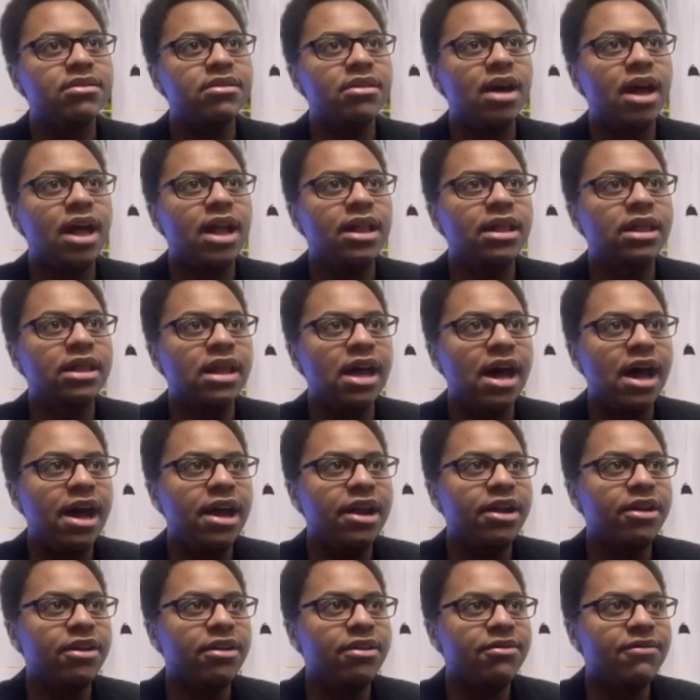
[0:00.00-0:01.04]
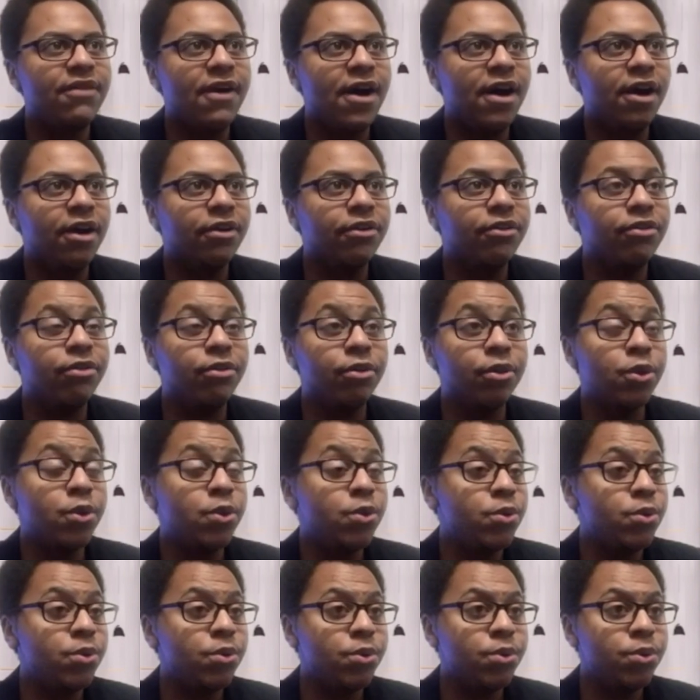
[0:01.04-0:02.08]
a lot of our
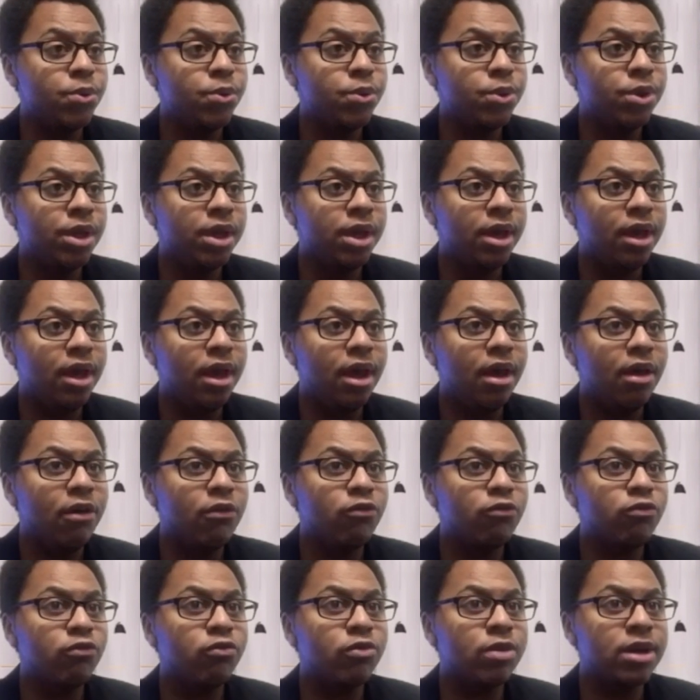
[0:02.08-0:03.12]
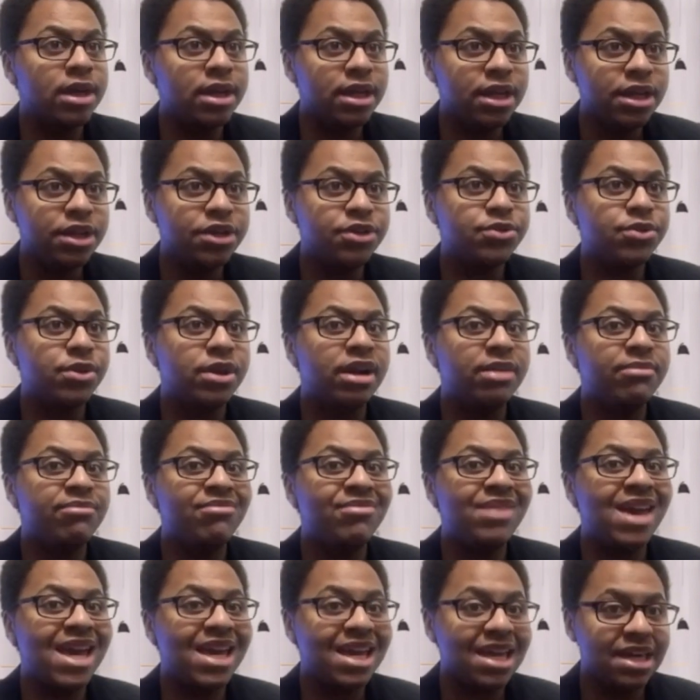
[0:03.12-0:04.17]
crew really enjoyed
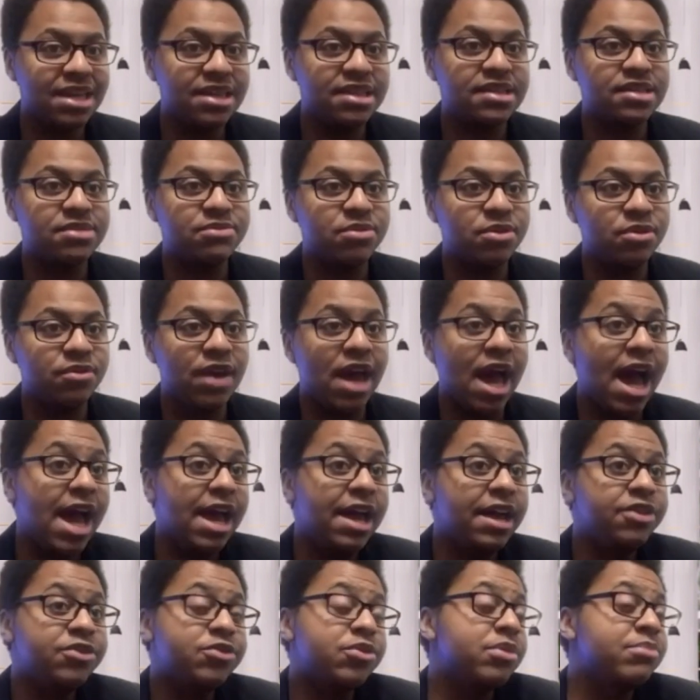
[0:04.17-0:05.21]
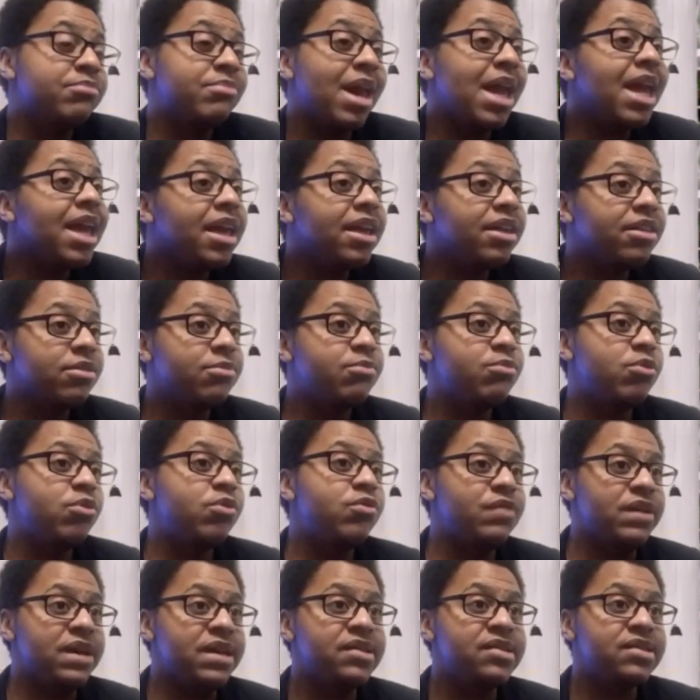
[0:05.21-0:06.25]
making this movie. I enjoy making the
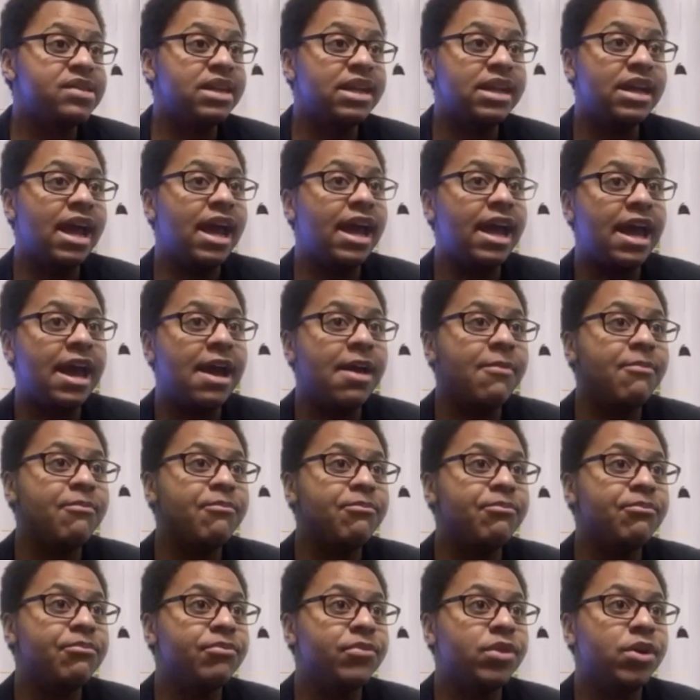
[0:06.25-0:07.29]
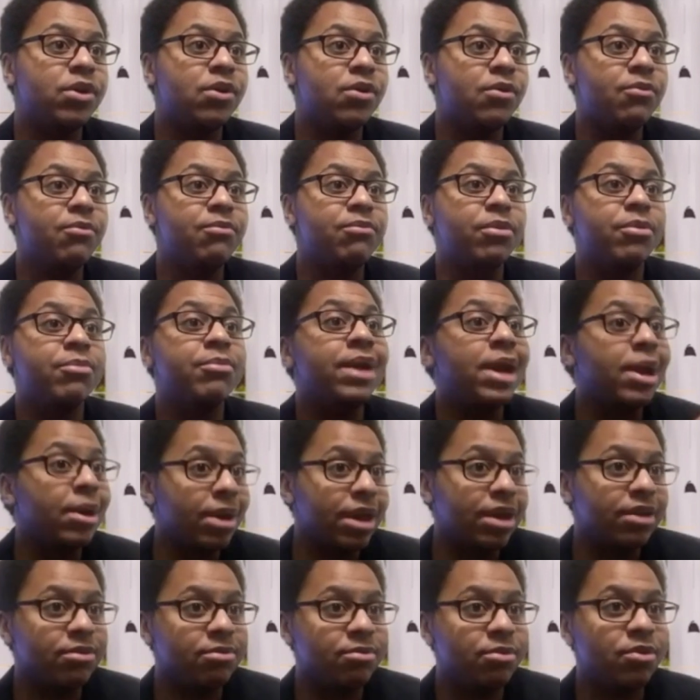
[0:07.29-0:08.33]
movies than I am, you know,
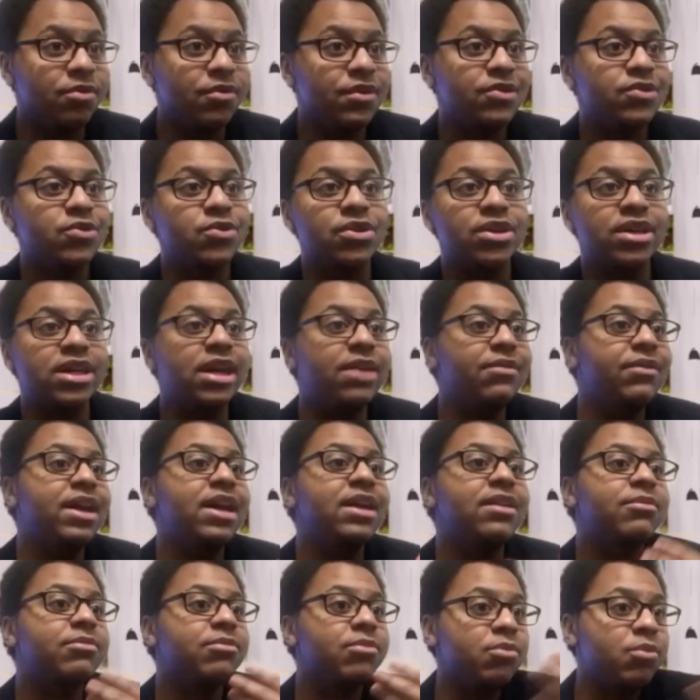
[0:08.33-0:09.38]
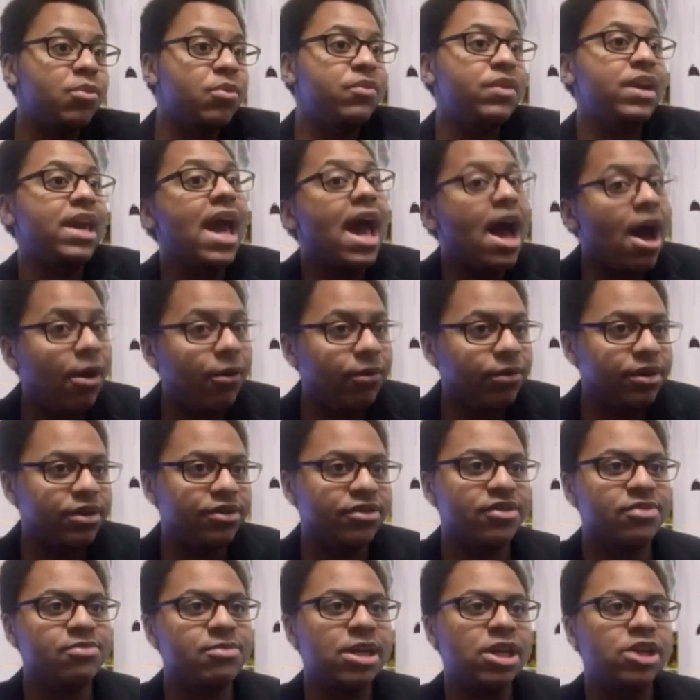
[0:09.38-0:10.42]
premiering the movies or giving the movie out and
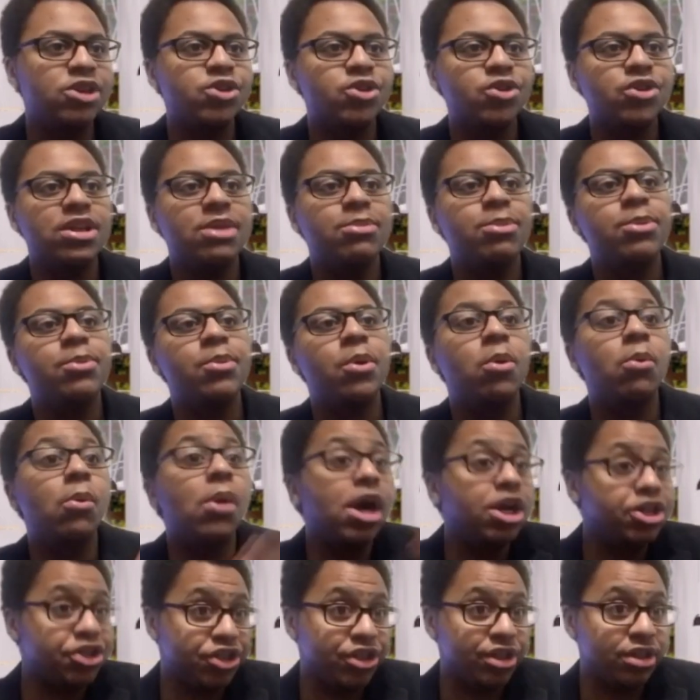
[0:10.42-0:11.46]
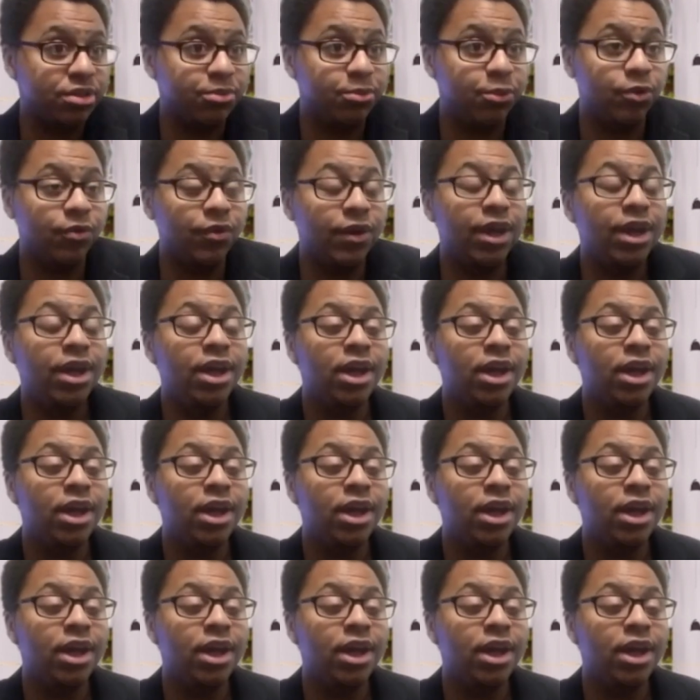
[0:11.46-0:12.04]
just making sure that people are watching the movie.